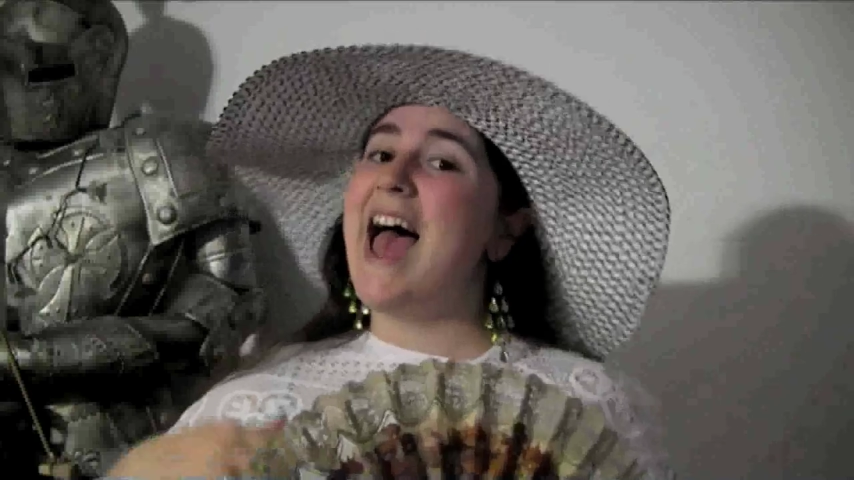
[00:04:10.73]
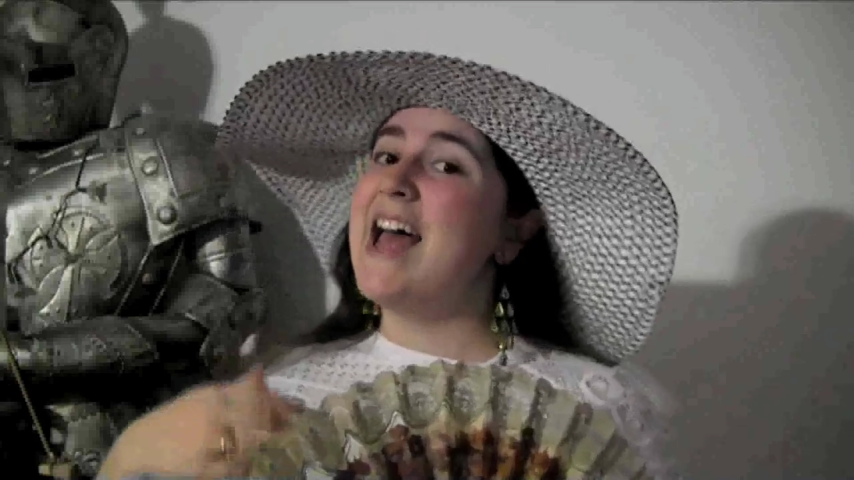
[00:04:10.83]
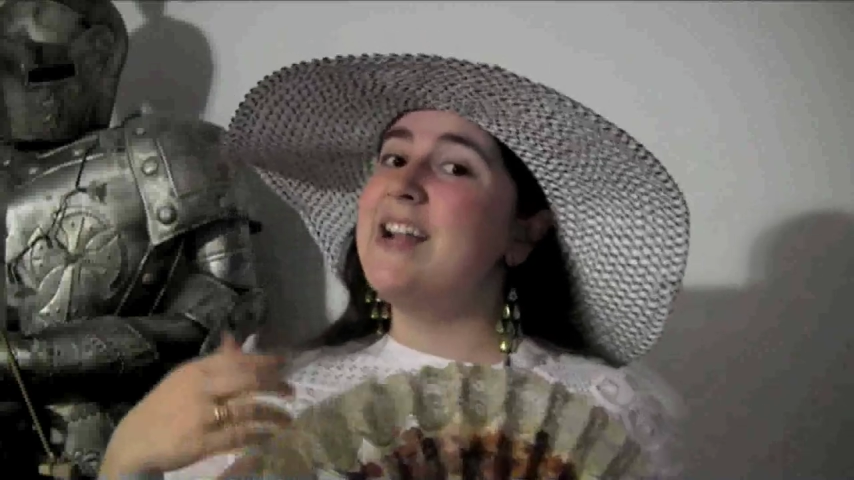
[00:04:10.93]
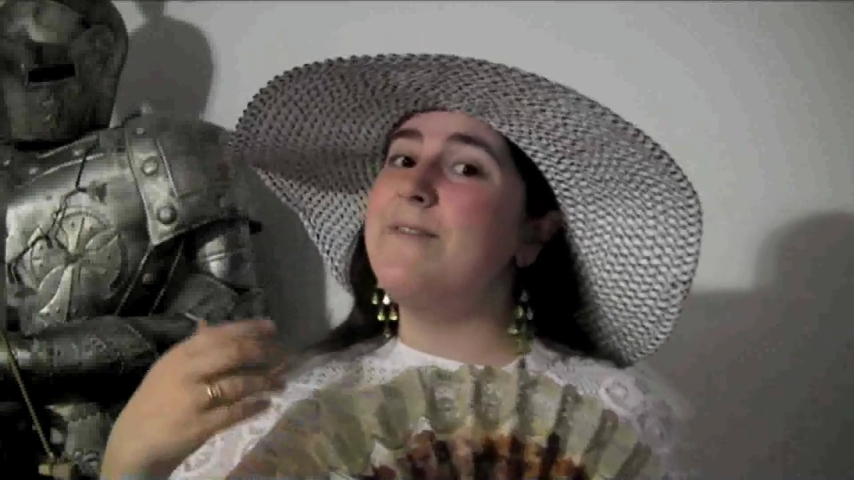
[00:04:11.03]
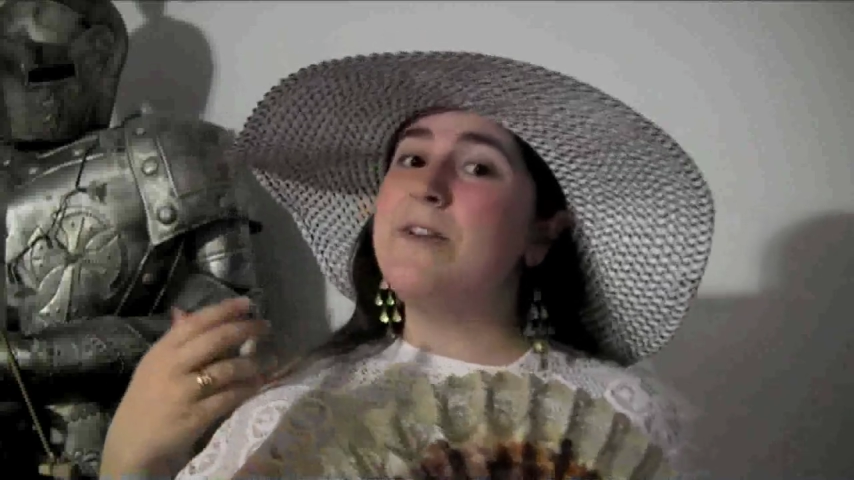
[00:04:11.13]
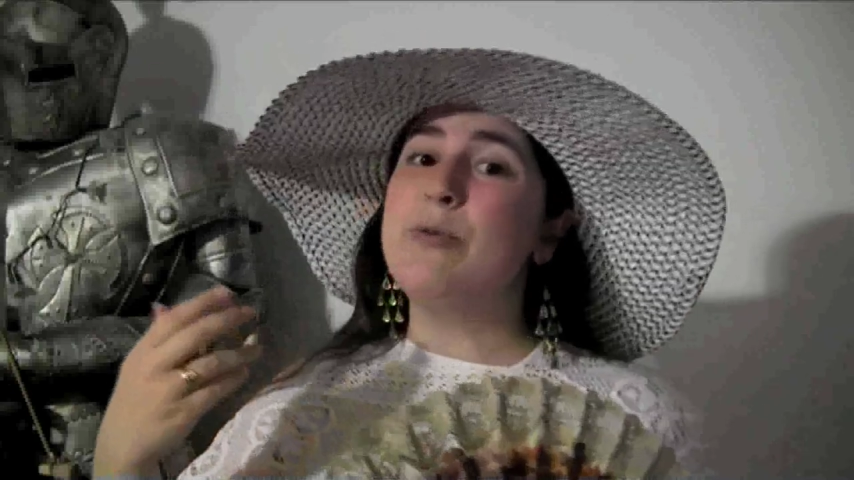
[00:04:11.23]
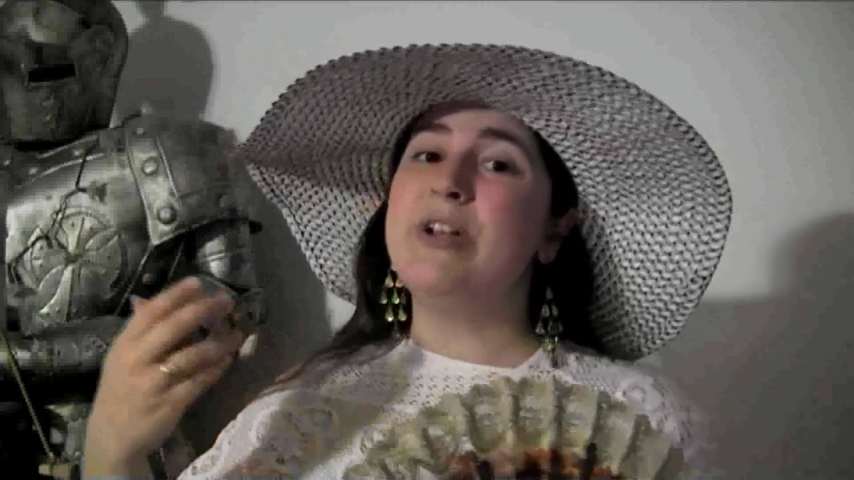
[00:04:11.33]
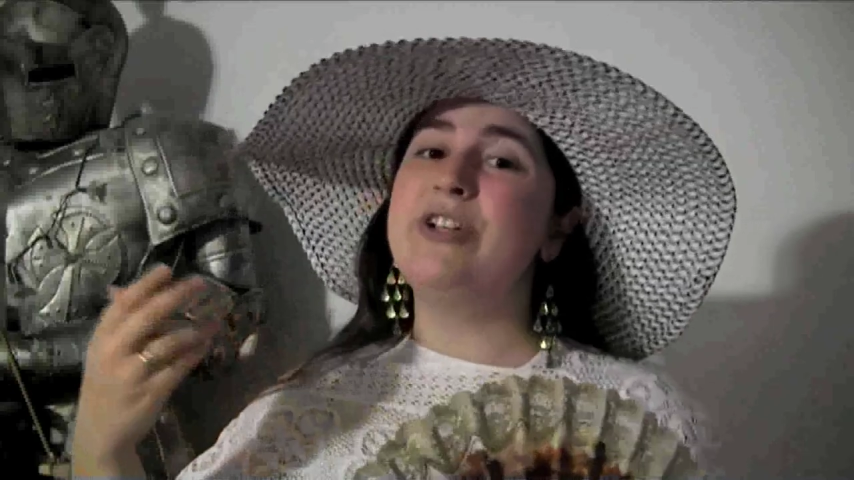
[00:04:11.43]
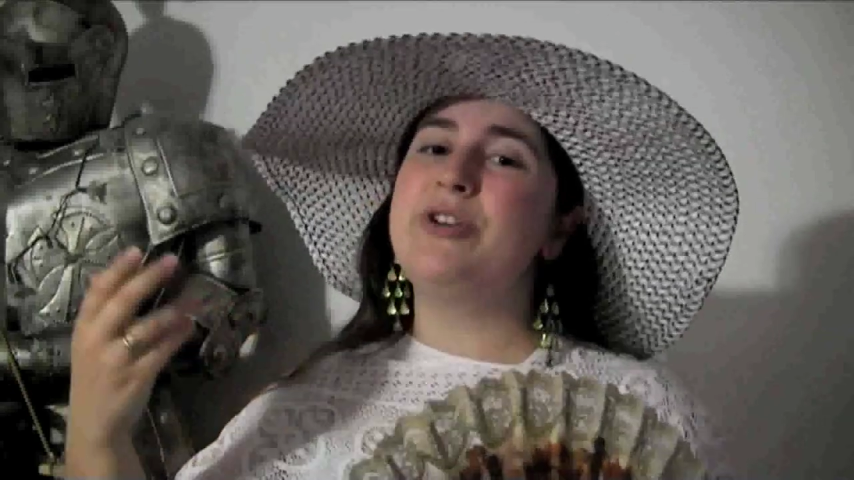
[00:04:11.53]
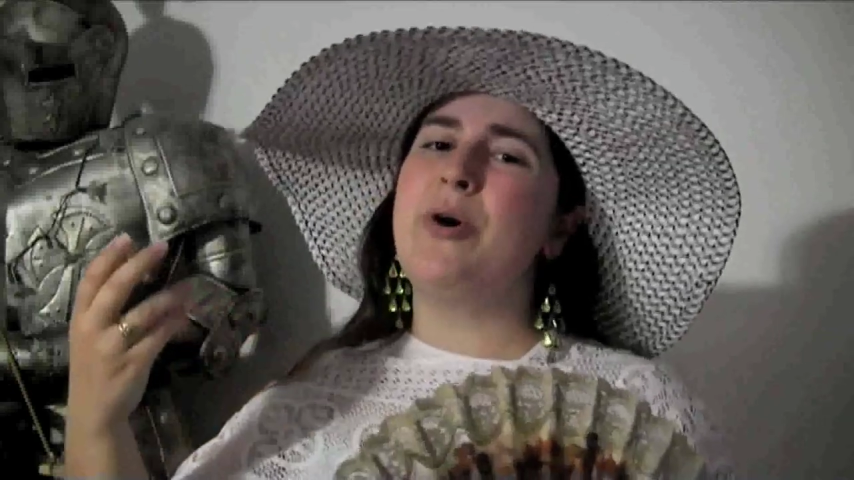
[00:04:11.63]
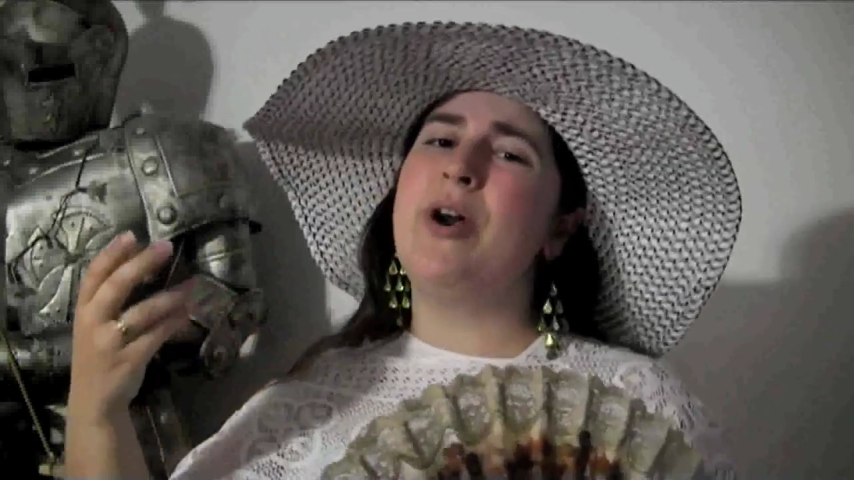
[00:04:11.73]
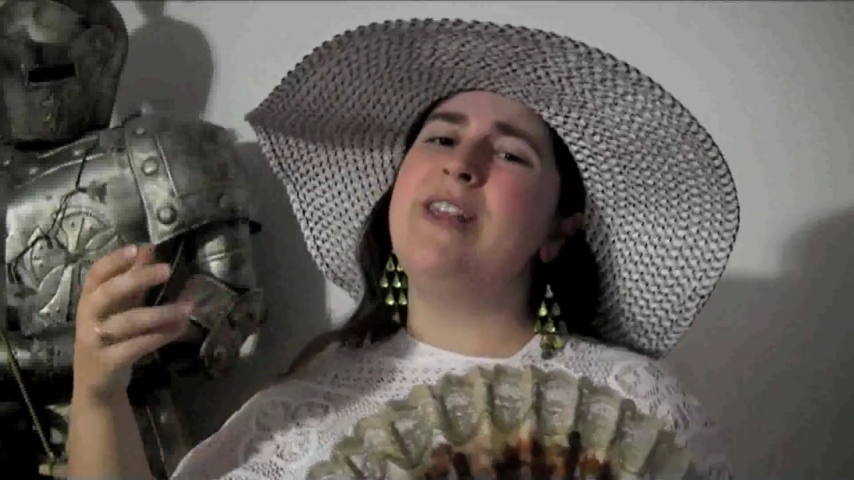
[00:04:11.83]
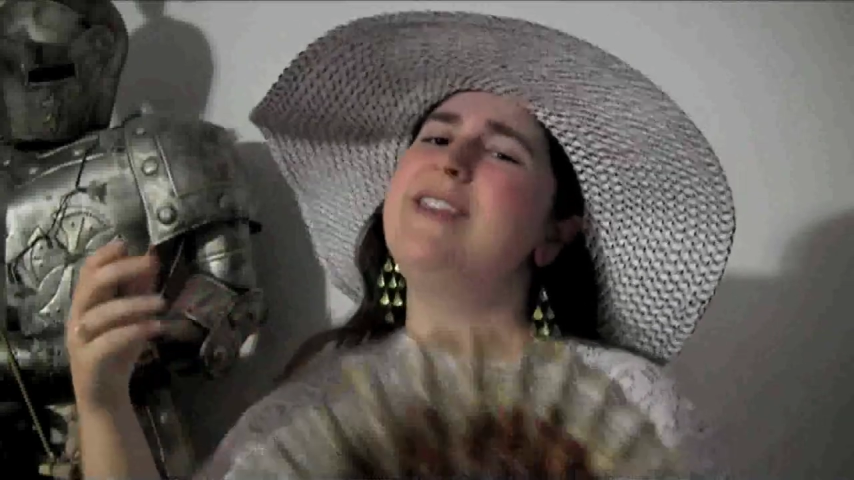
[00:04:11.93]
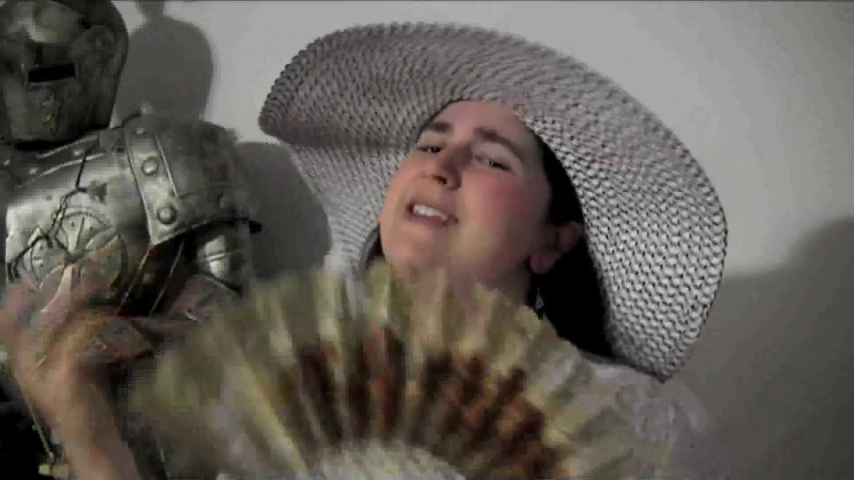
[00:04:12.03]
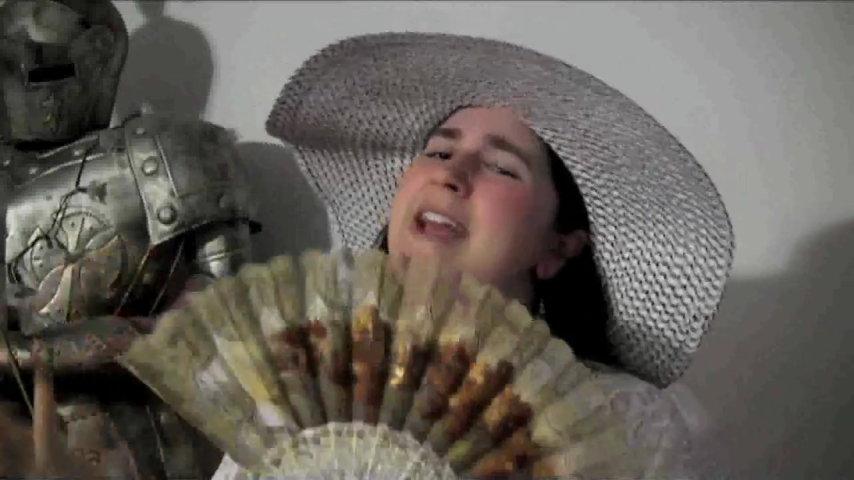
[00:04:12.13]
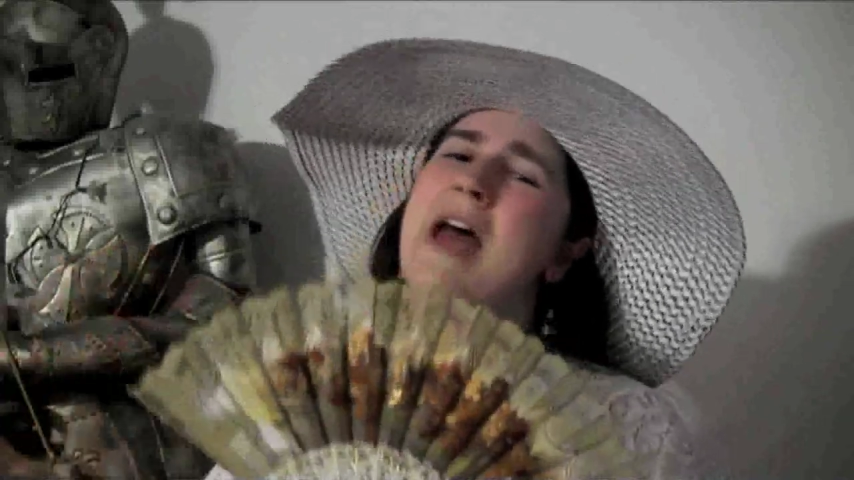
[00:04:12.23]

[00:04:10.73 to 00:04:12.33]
And if you enjoyed the